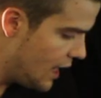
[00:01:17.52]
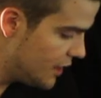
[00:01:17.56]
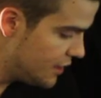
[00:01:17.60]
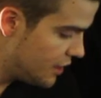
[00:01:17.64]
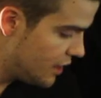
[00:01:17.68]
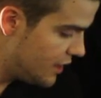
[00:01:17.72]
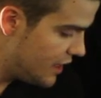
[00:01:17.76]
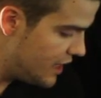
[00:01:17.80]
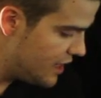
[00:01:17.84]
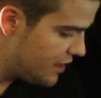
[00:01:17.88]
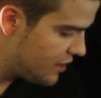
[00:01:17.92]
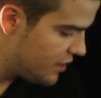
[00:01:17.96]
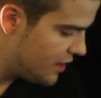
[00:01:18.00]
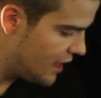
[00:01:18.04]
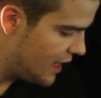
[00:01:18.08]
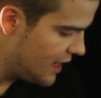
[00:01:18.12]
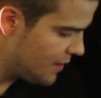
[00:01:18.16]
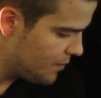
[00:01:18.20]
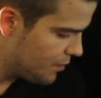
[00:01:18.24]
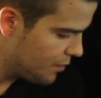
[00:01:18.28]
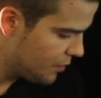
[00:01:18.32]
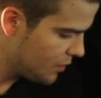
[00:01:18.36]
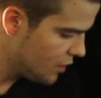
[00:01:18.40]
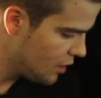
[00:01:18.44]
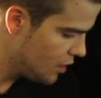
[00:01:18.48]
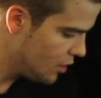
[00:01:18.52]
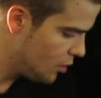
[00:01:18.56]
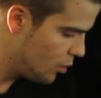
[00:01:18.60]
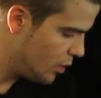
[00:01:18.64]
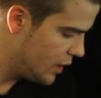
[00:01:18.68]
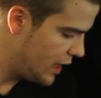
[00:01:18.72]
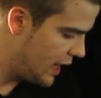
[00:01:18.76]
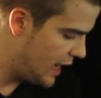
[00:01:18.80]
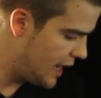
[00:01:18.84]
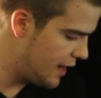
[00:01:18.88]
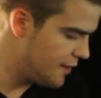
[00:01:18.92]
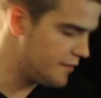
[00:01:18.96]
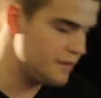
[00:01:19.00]
Underneath that,
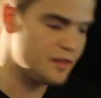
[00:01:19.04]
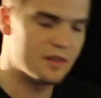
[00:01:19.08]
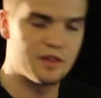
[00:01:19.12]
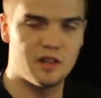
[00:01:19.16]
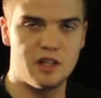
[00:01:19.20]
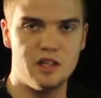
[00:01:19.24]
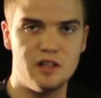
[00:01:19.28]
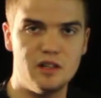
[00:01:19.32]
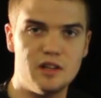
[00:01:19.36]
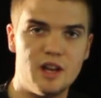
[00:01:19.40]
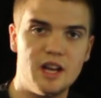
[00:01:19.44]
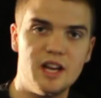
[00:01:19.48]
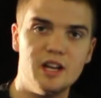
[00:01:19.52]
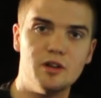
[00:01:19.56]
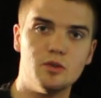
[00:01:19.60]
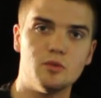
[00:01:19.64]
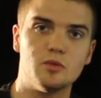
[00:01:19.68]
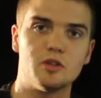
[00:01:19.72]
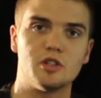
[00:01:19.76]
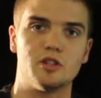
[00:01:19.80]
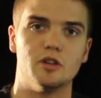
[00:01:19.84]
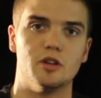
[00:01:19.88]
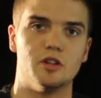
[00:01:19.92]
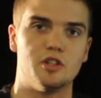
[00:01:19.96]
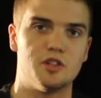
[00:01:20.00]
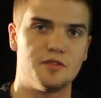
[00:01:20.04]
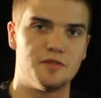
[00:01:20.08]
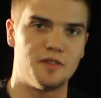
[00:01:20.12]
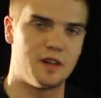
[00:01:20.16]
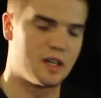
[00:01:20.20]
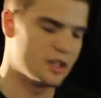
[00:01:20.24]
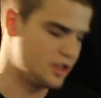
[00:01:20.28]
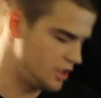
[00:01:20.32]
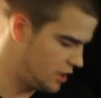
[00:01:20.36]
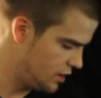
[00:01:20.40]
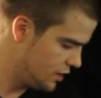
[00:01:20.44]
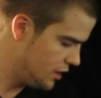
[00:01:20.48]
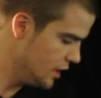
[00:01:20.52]
we have the needle search
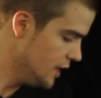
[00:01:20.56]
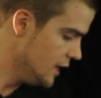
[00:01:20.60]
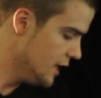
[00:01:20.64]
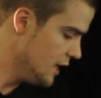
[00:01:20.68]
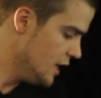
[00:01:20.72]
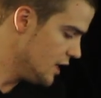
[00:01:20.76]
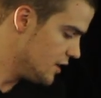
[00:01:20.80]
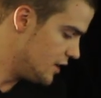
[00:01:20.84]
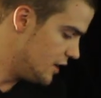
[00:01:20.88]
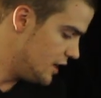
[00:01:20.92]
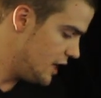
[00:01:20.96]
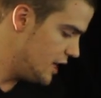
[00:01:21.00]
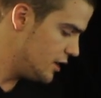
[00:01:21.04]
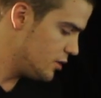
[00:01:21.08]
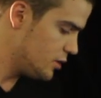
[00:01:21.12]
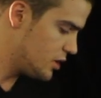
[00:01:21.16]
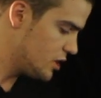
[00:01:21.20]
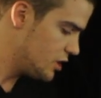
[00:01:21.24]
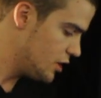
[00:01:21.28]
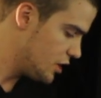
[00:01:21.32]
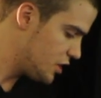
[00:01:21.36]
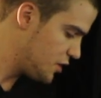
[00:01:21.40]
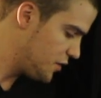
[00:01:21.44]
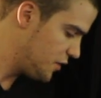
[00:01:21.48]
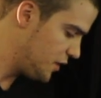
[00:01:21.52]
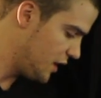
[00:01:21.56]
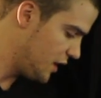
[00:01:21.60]
function. The needle search